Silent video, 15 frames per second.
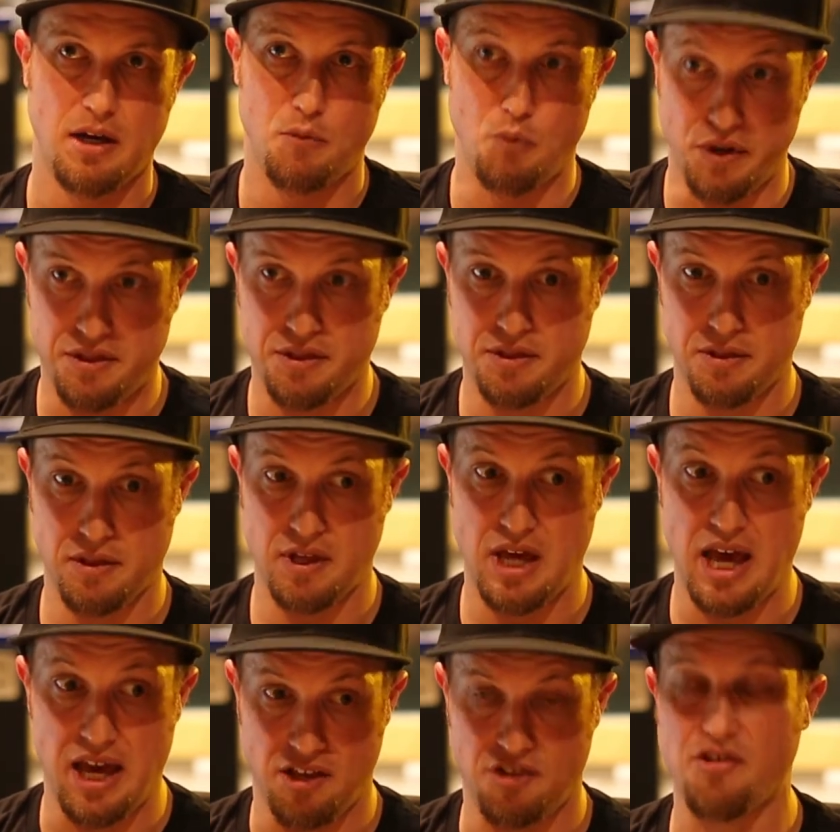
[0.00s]
with
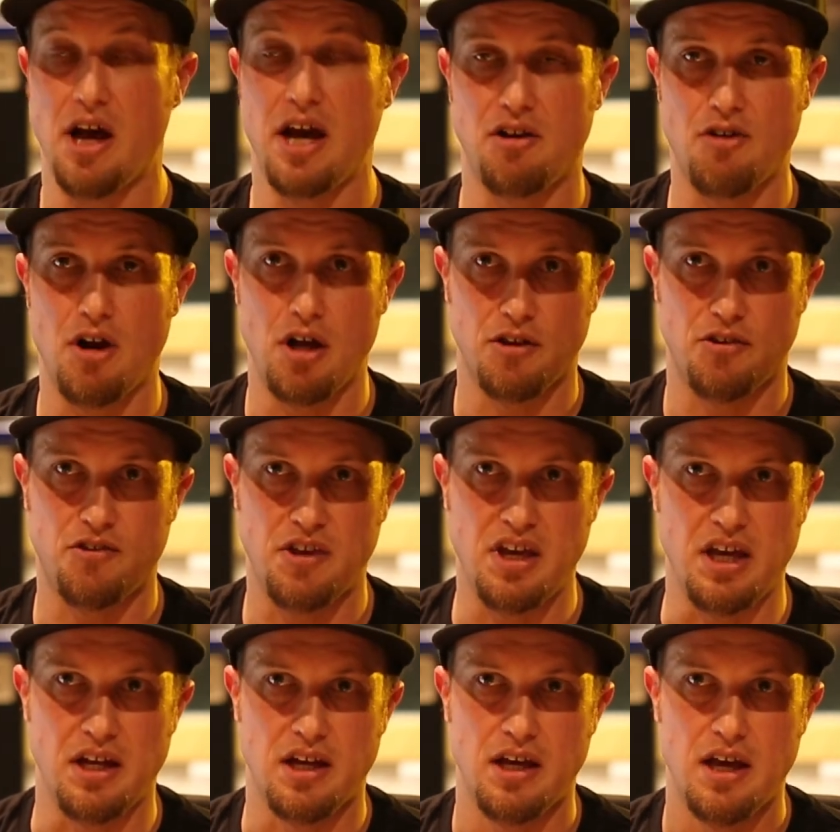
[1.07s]
a Psytrance
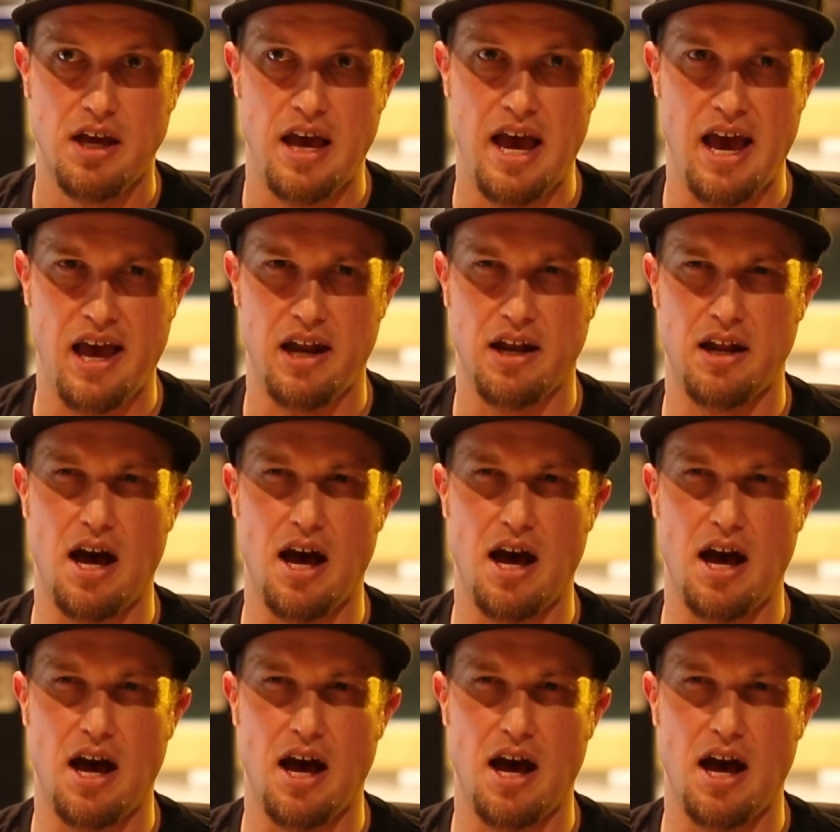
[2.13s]
scene. And